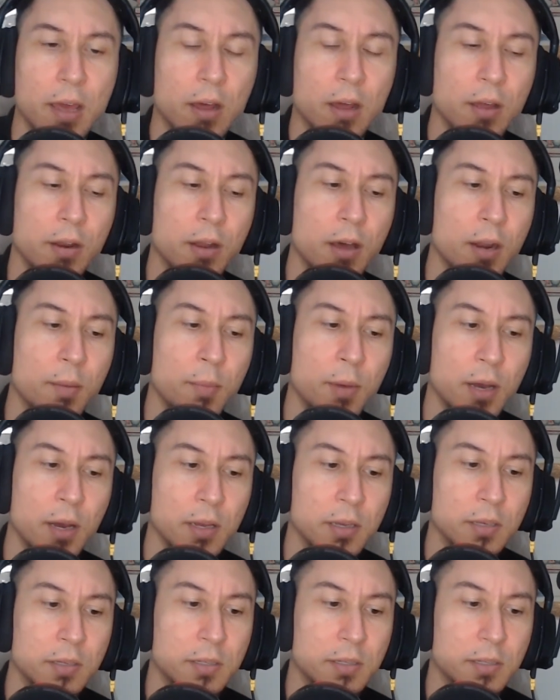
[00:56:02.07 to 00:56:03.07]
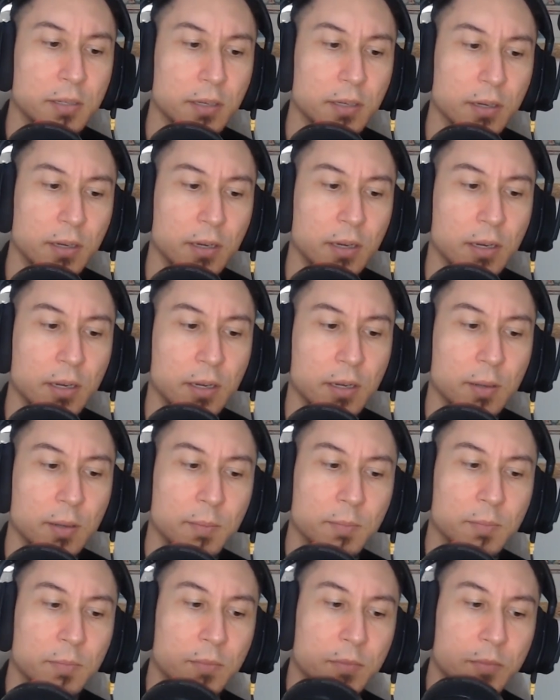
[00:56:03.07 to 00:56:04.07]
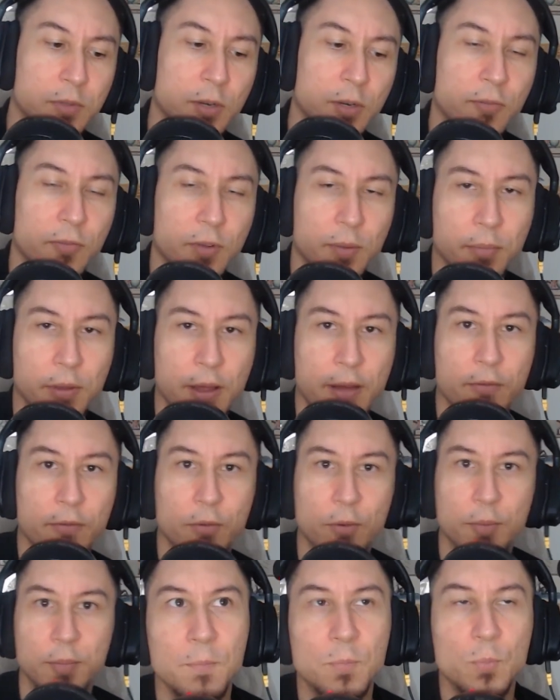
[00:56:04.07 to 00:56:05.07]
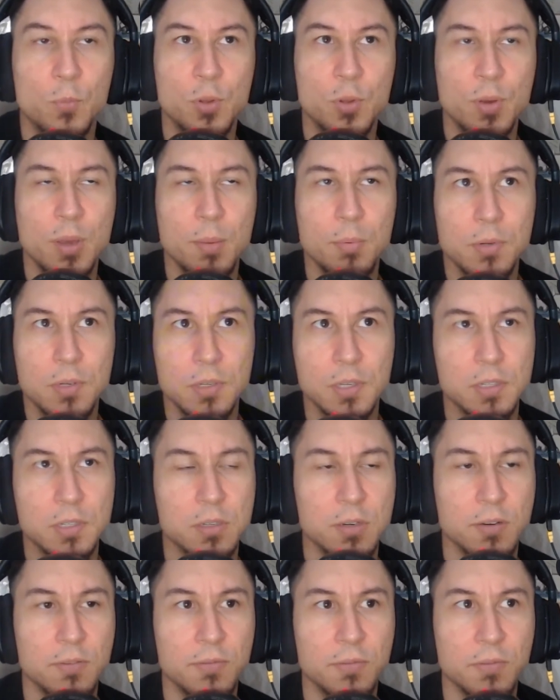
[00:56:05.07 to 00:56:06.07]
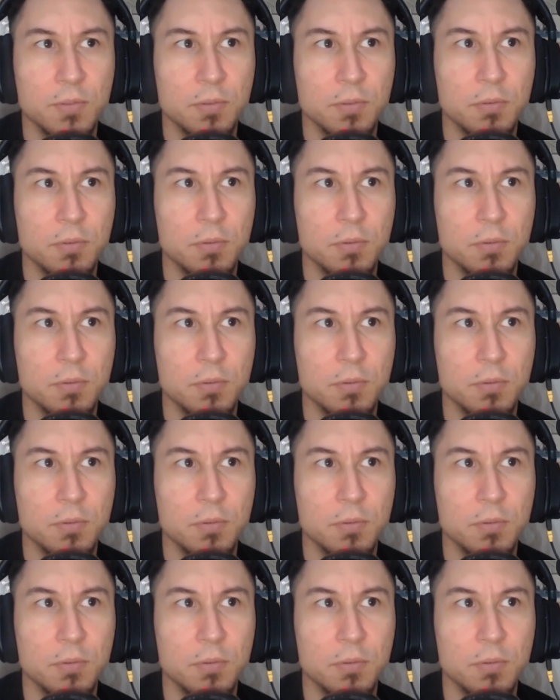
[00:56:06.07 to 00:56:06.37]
anonymized surfing platform, were you able to like surf?